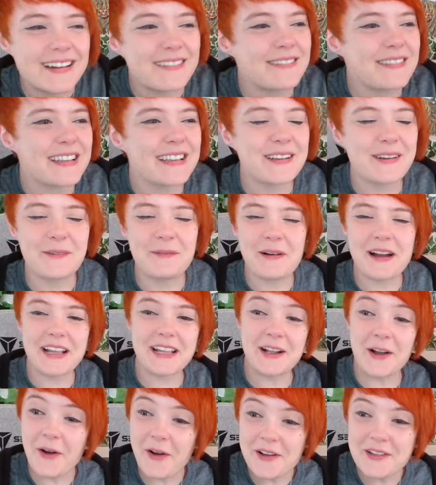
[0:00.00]
I'm like, oh my
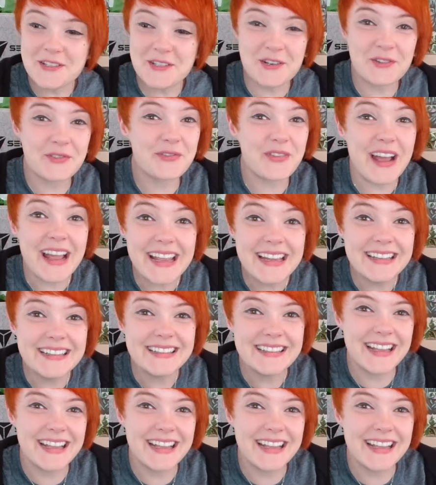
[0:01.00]
God, you're fine.